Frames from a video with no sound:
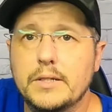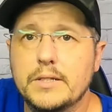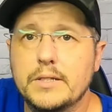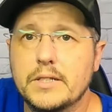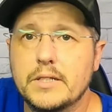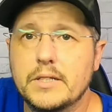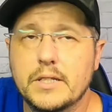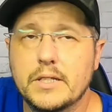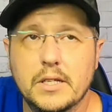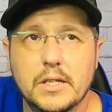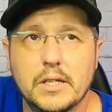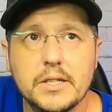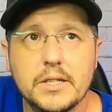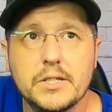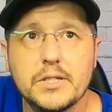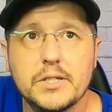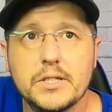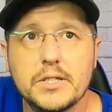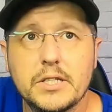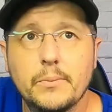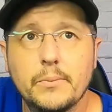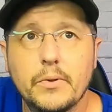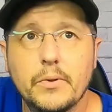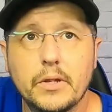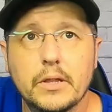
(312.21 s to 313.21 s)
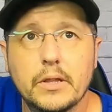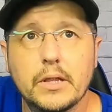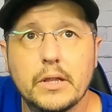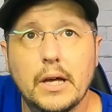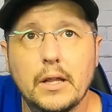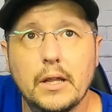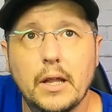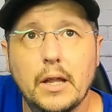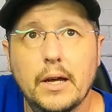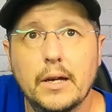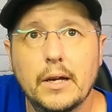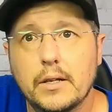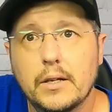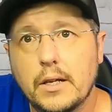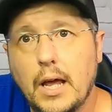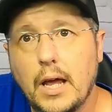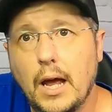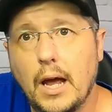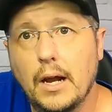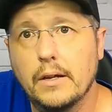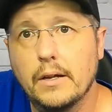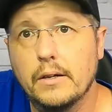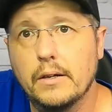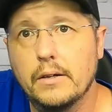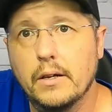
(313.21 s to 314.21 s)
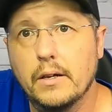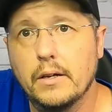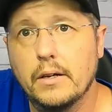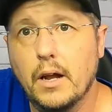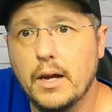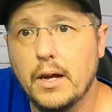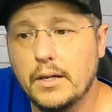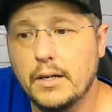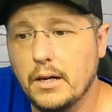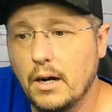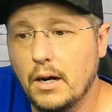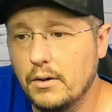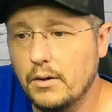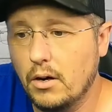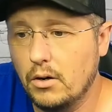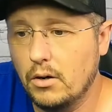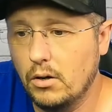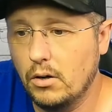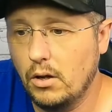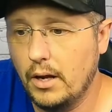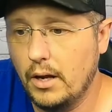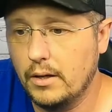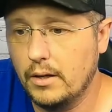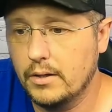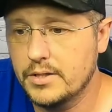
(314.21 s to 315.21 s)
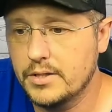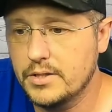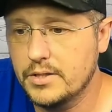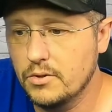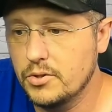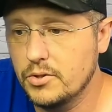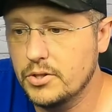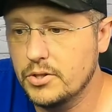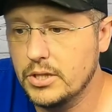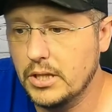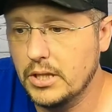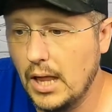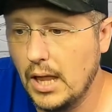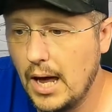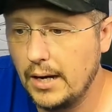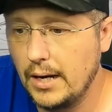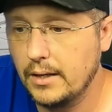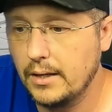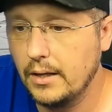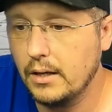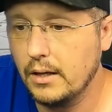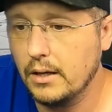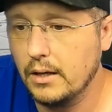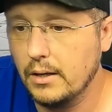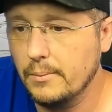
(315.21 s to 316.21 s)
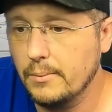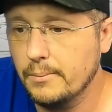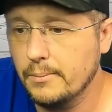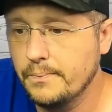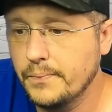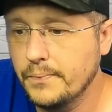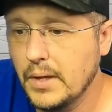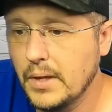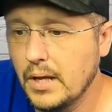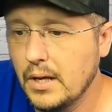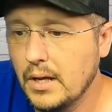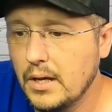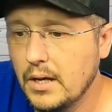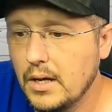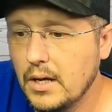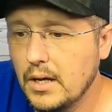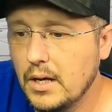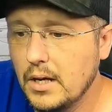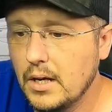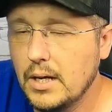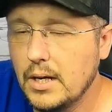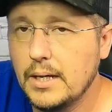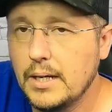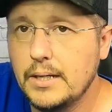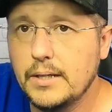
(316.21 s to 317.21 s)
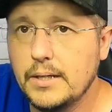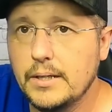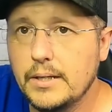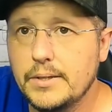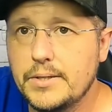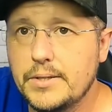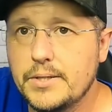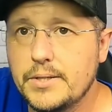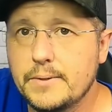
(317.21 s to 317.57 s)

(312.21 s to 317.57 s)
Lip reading: and this is something that like Canon and Nikon are like seriously lacking in, is